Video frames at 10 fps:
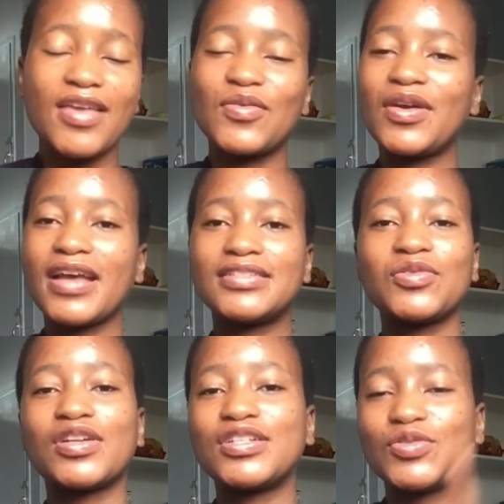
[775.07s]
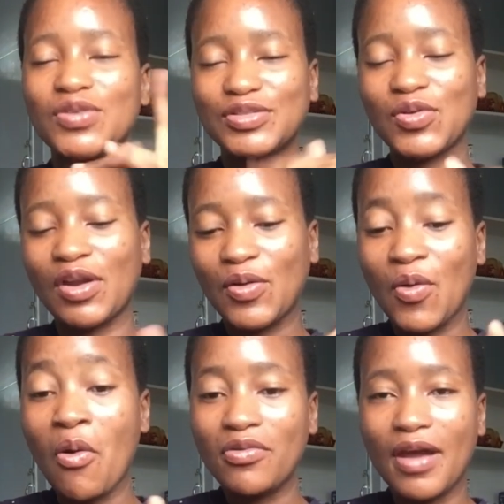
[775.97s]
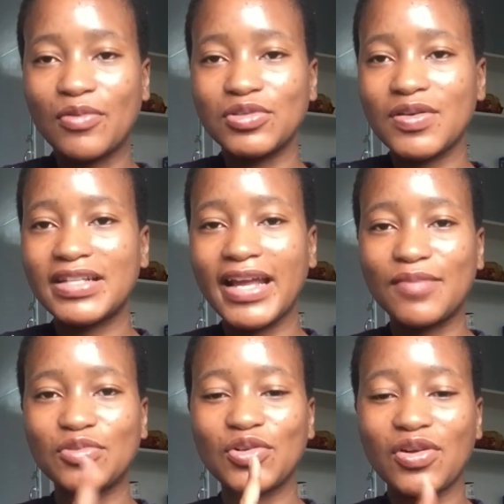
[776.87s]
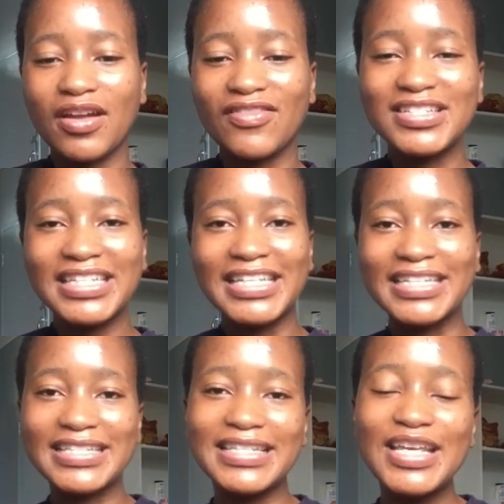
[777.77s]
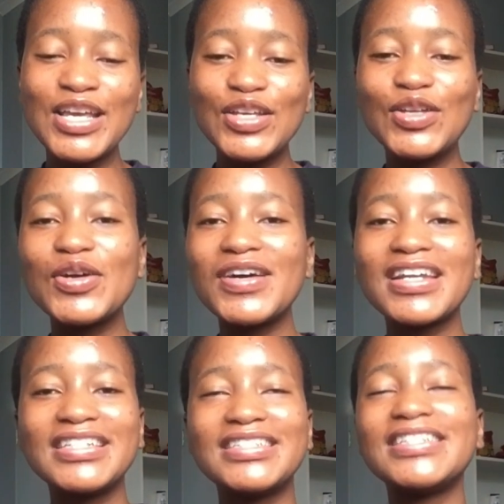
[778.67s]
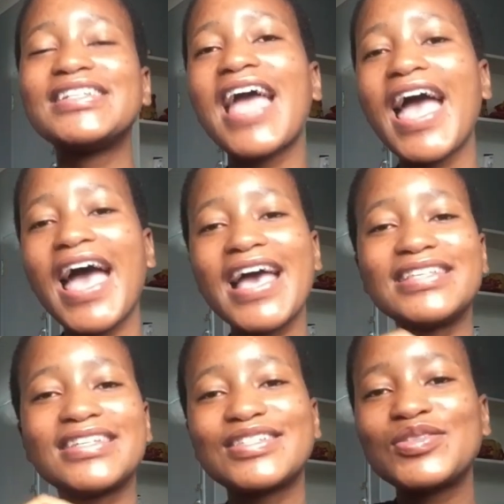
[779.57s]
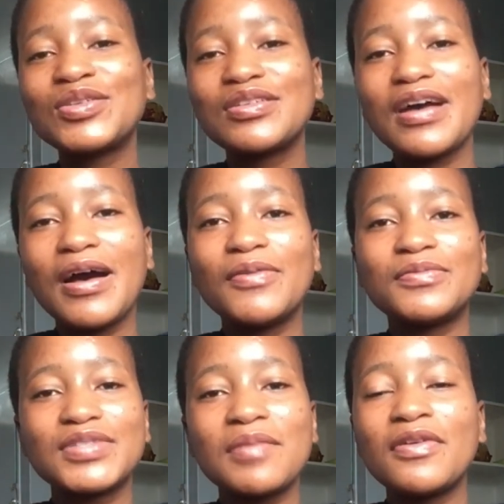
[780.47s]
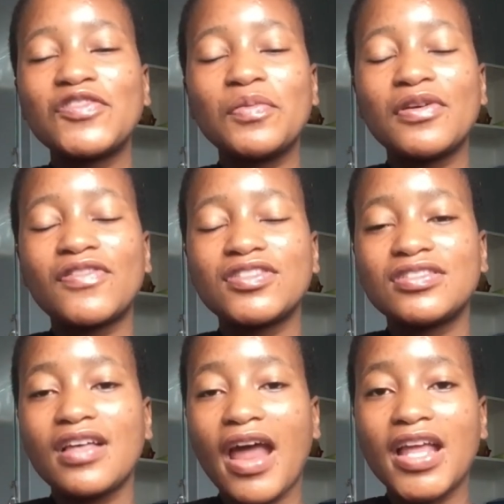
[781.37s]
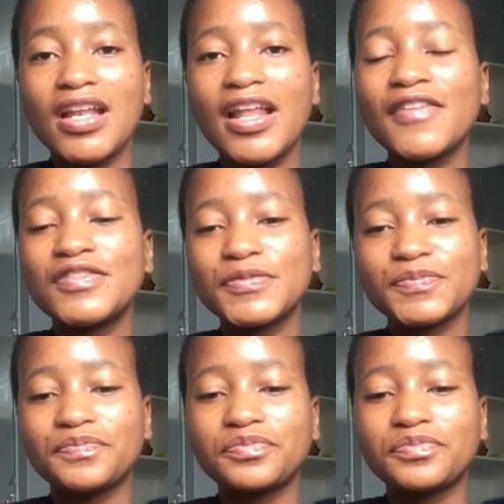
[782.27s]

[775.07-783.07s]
You guys, so this was gonna go down. So I was like, I'm not gonna risk it. You know what I did? I just took some of the beverages that I had left,